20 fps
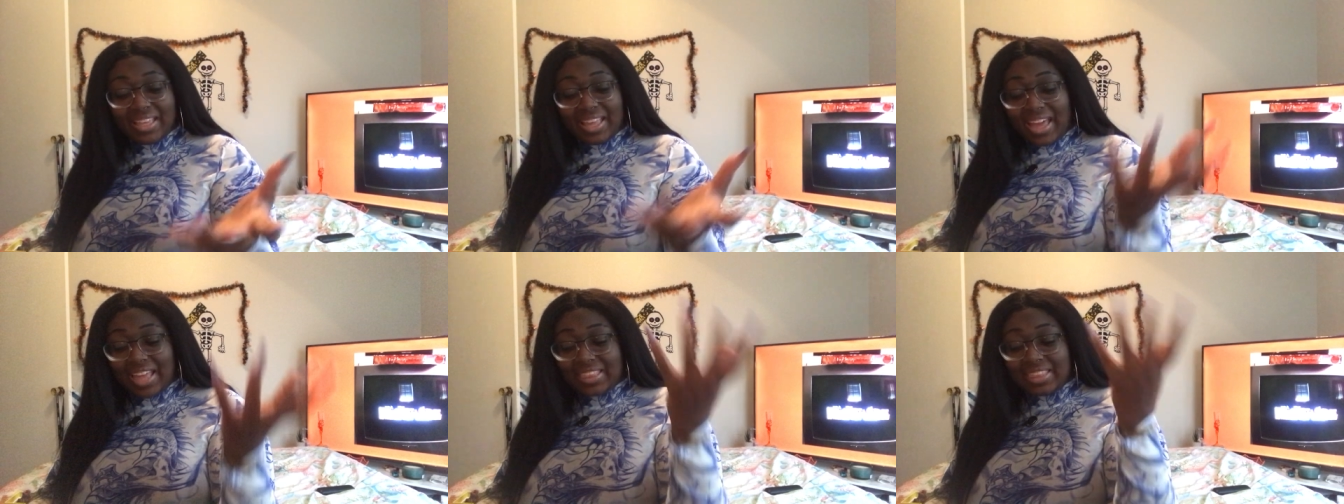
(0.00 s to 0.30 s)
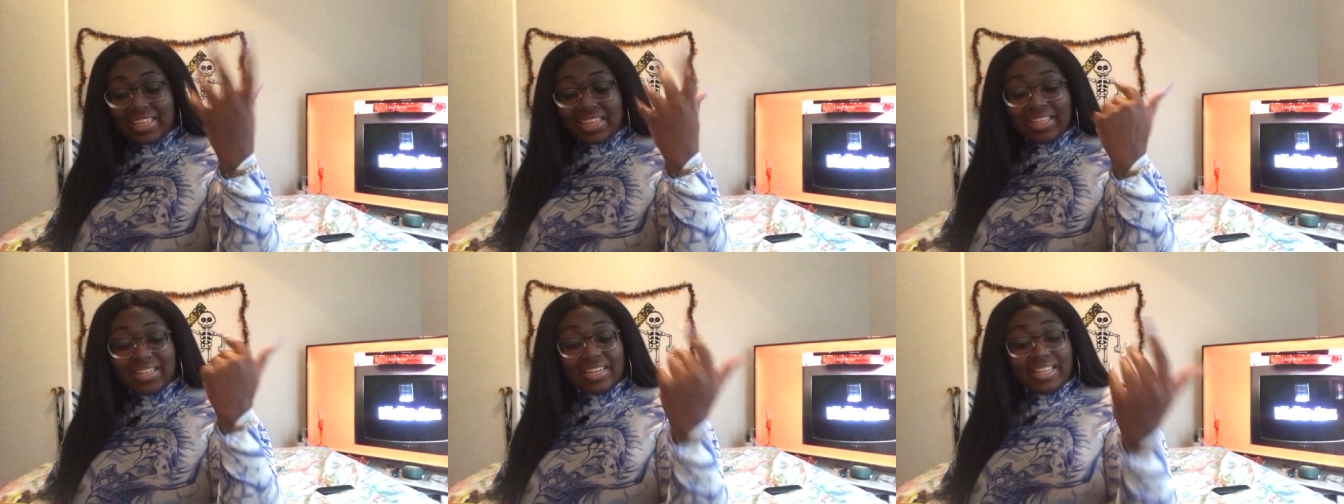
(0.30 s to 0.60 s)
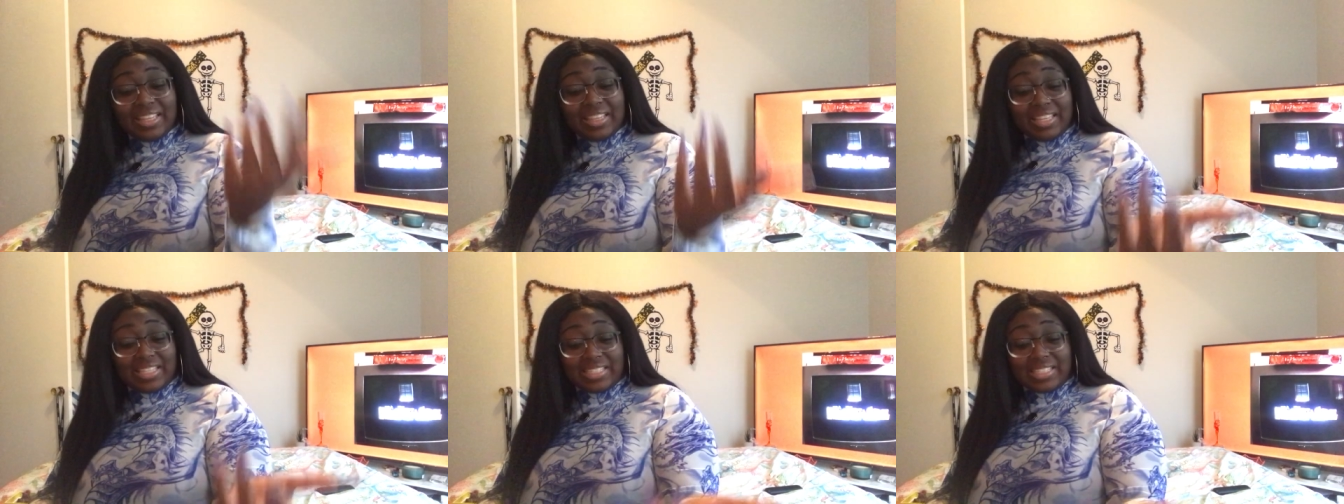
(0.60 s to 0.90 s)
I think
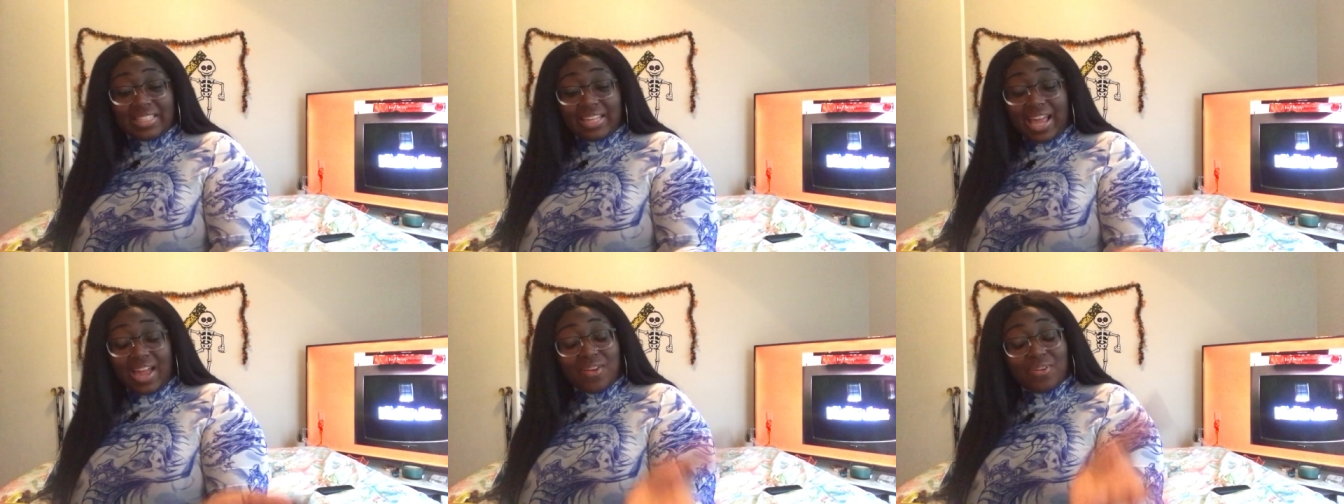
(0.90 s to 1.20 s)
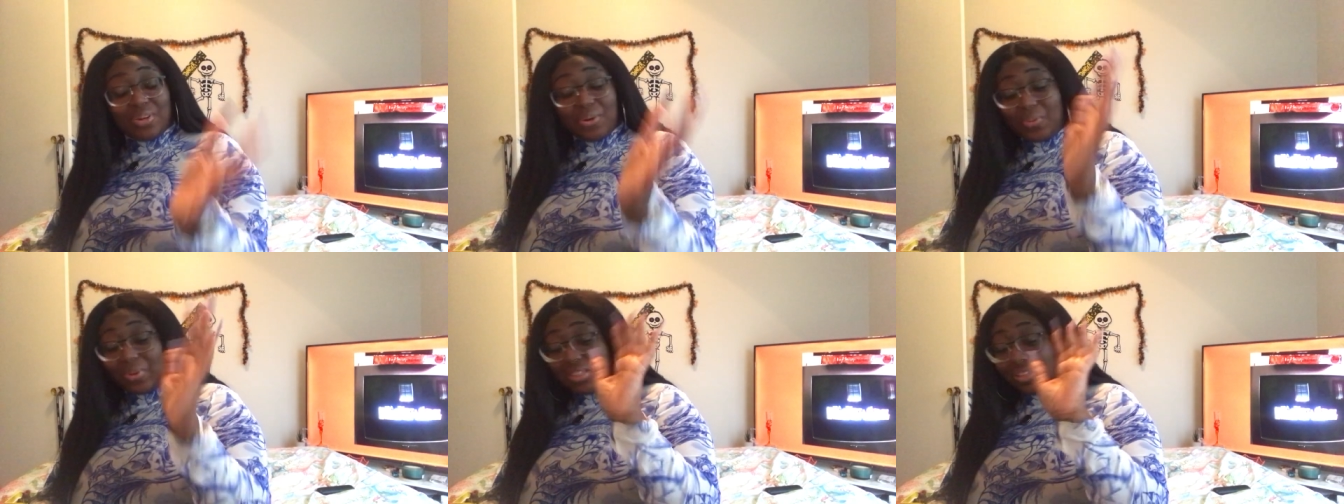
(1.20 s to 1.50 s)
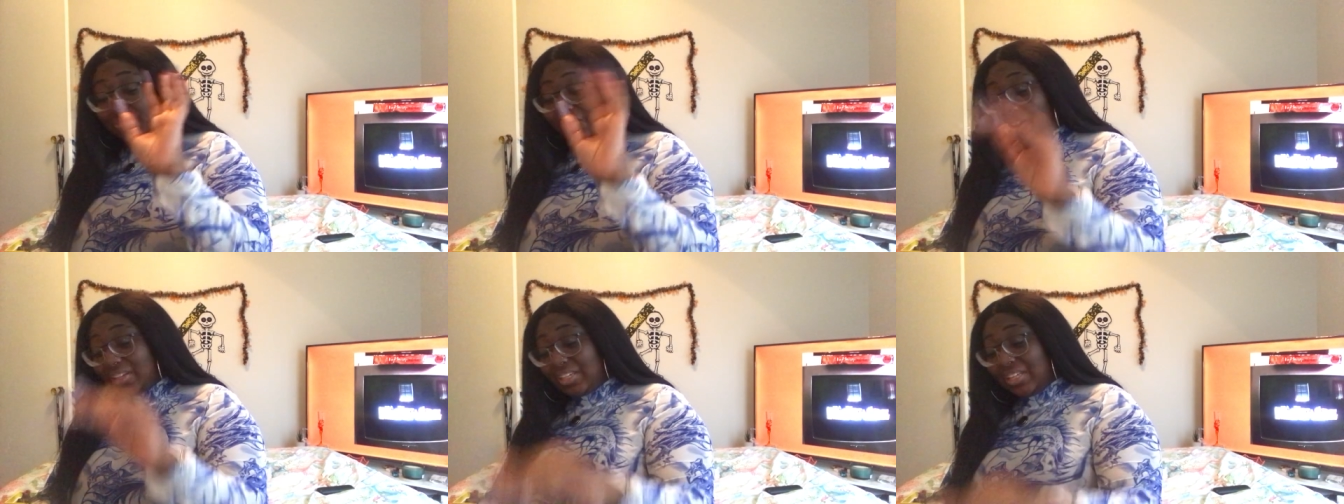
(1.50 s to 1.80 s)
this I don't know what
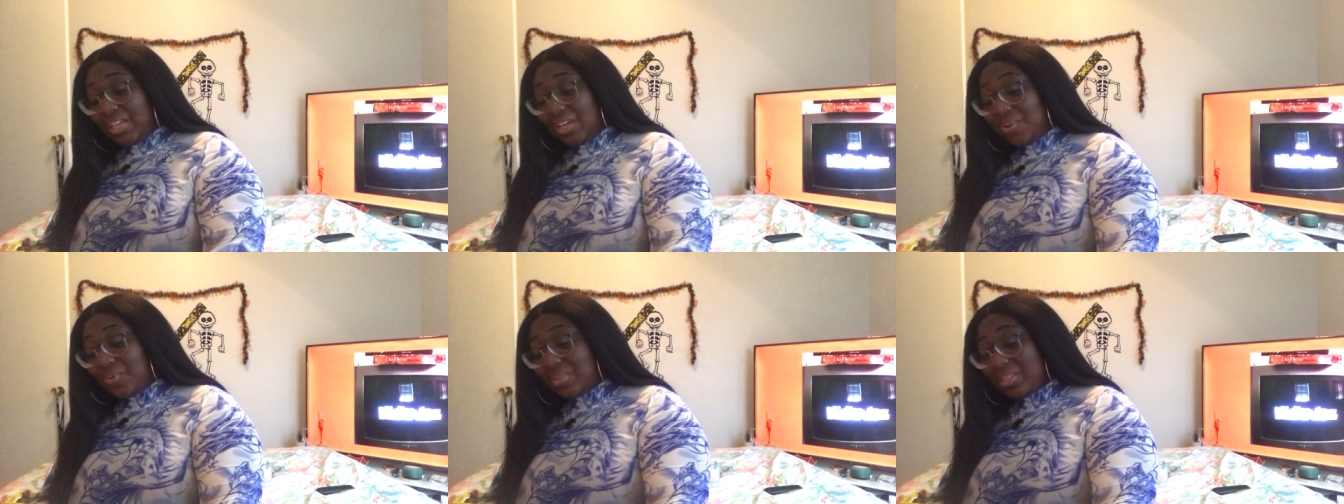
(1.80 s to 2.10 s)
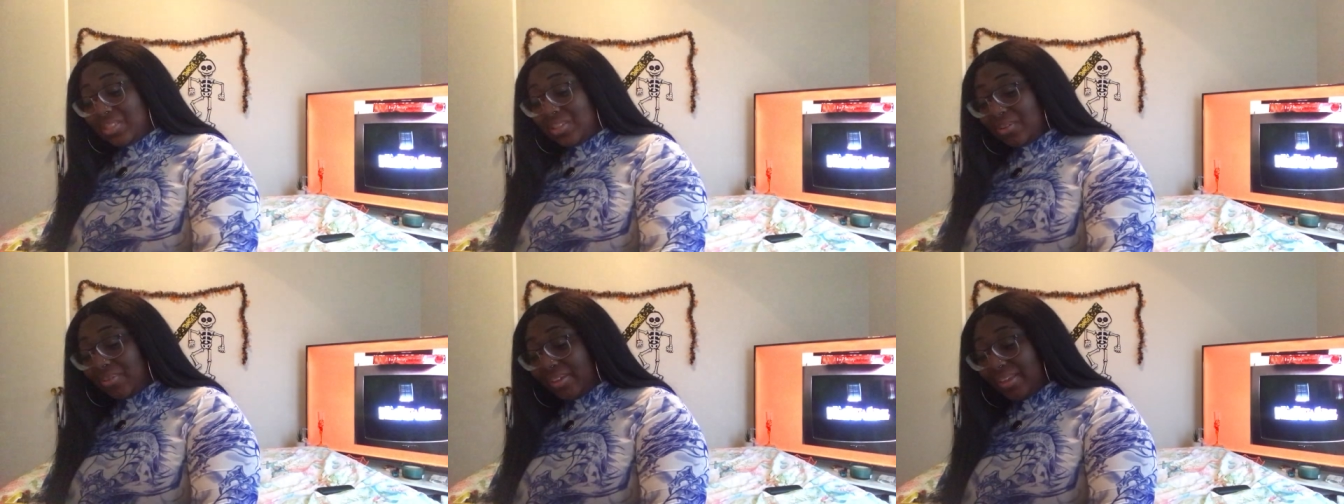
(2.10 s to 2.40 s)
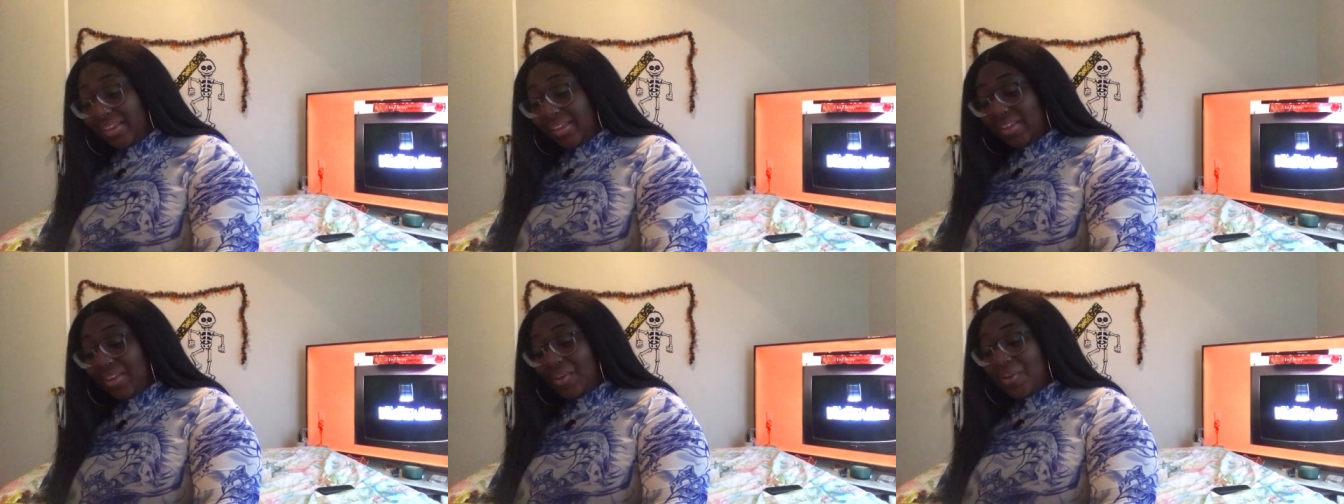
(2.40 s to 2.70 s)
the fuck Leo was doing.
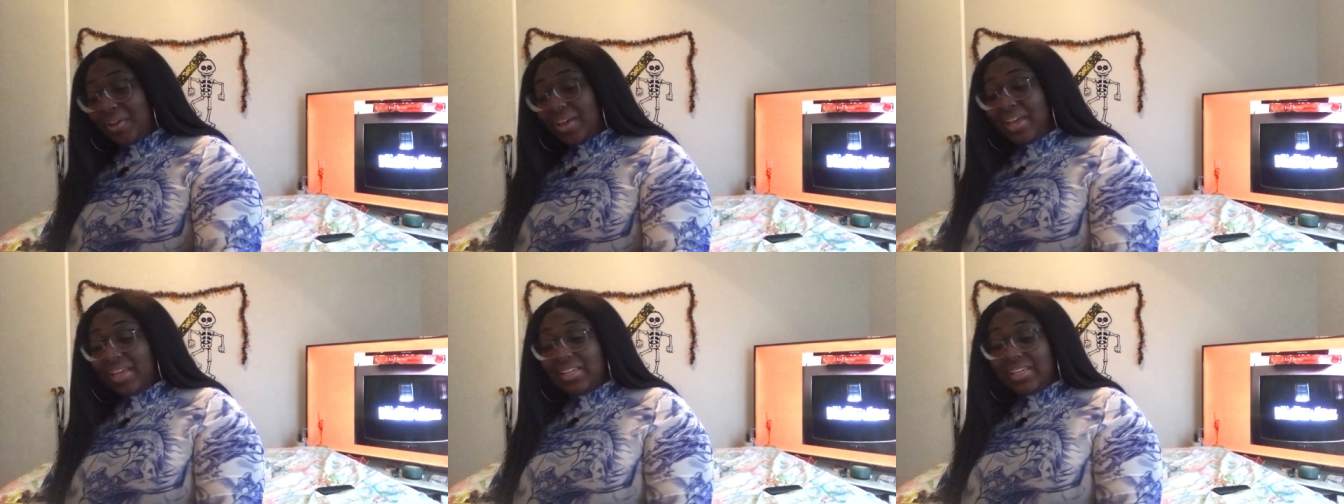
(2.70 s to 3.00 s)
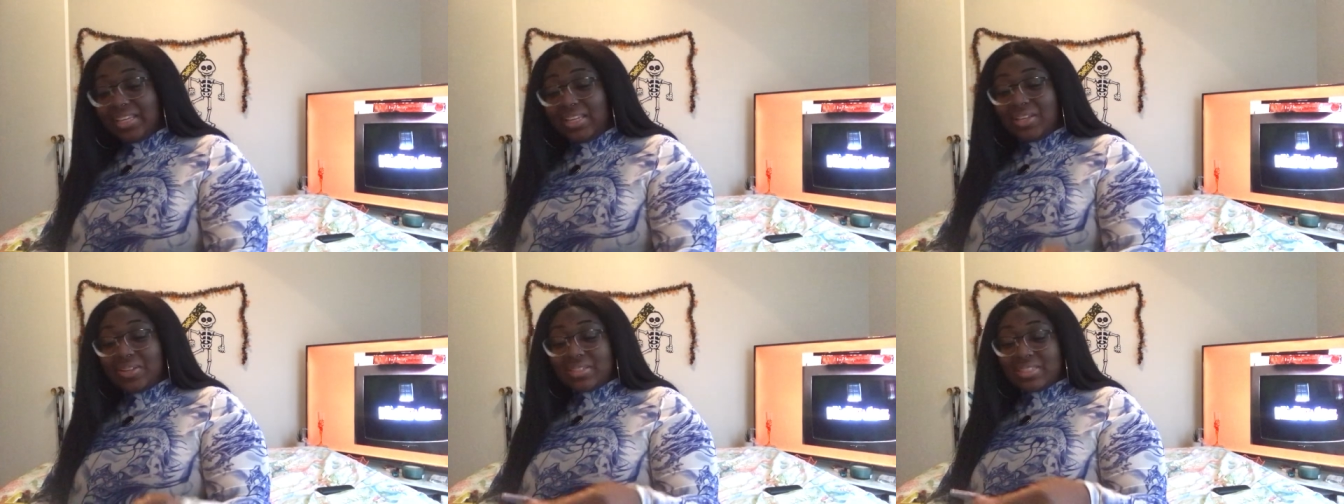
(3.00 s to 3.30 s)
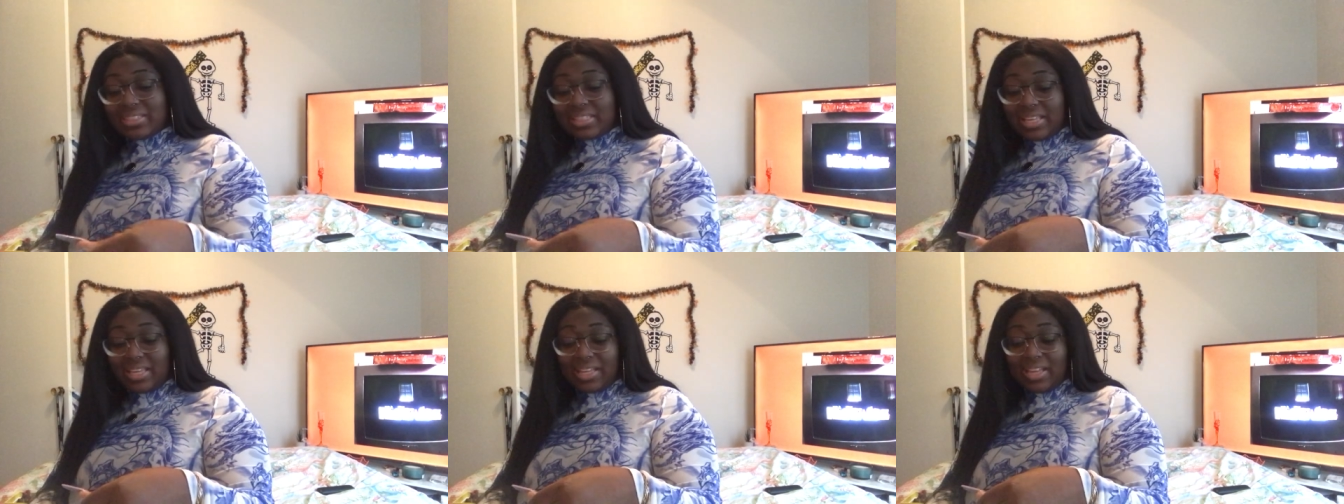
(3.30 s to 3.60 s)
Okay, Leo
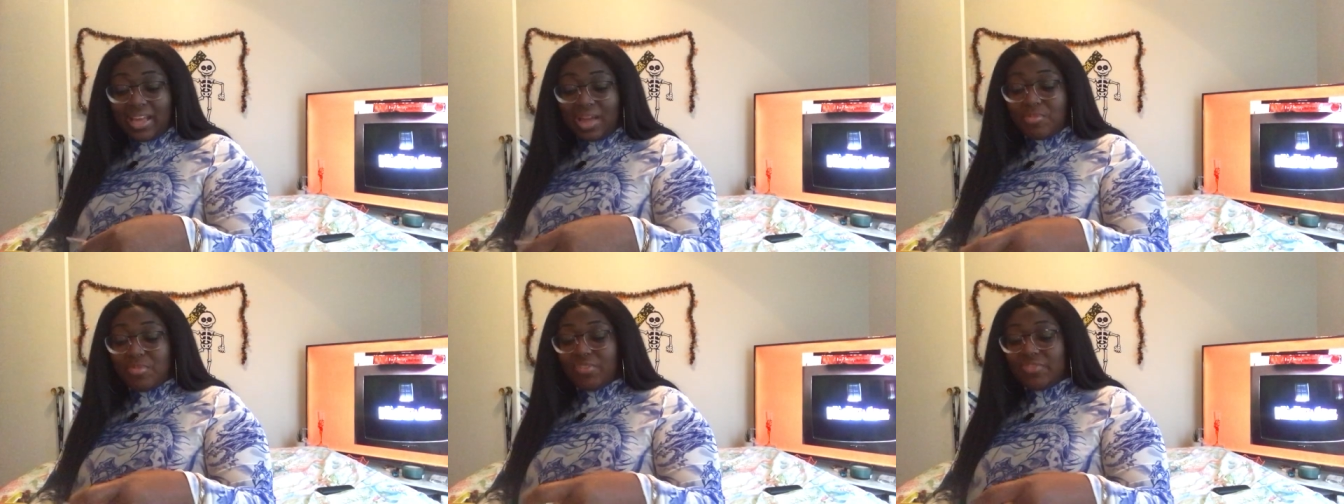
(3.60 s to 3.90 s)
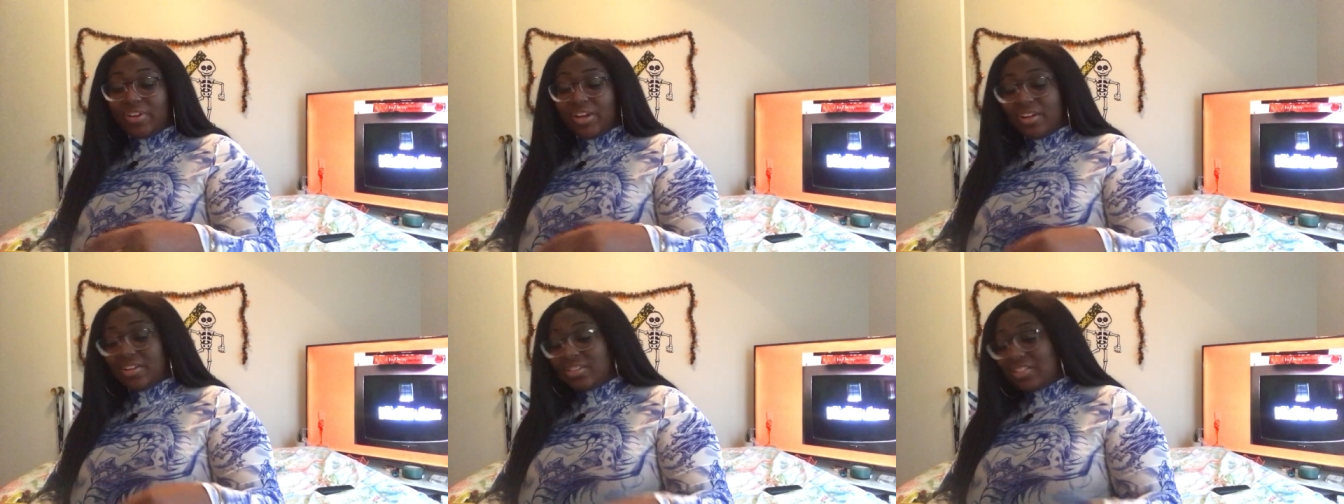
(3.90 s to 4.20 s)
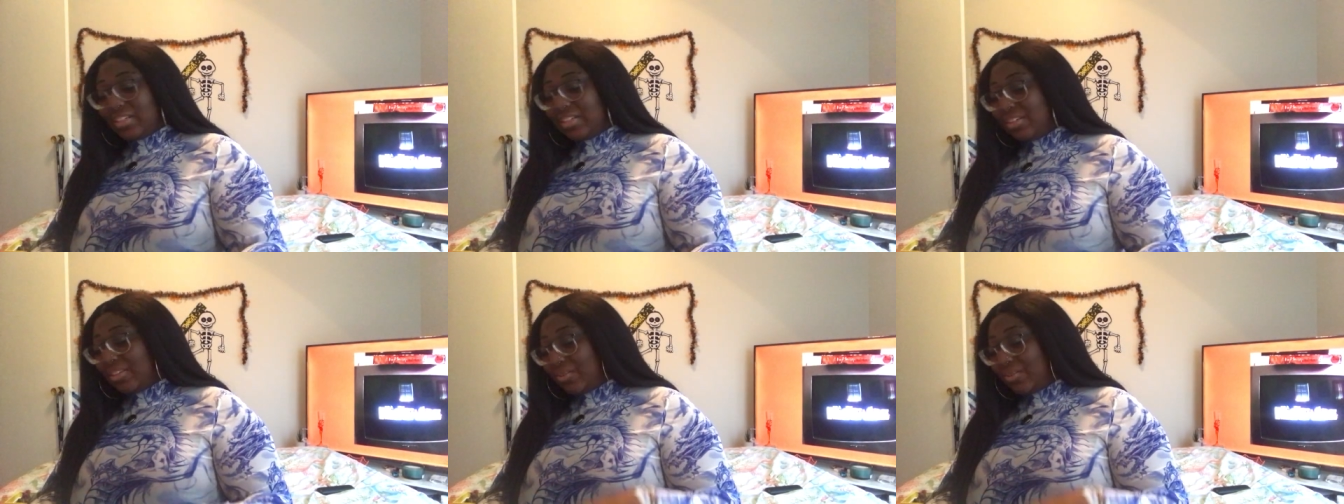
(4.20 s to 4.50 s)
said, I'm a virgin.